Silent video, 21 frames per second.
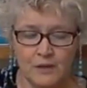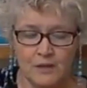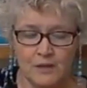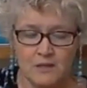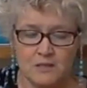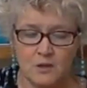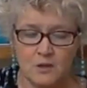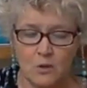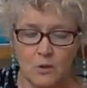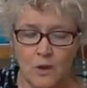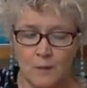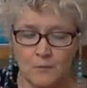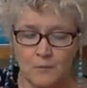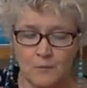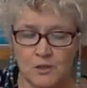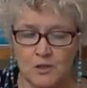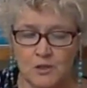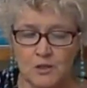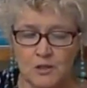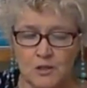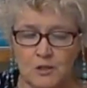so I'm going
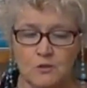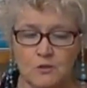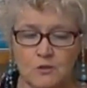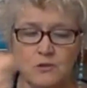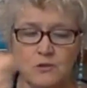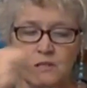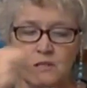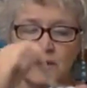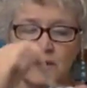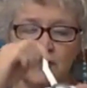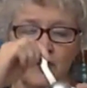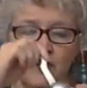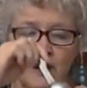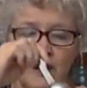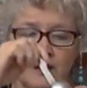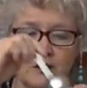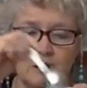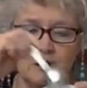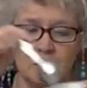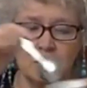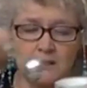to use the
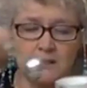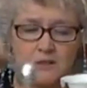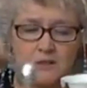funnel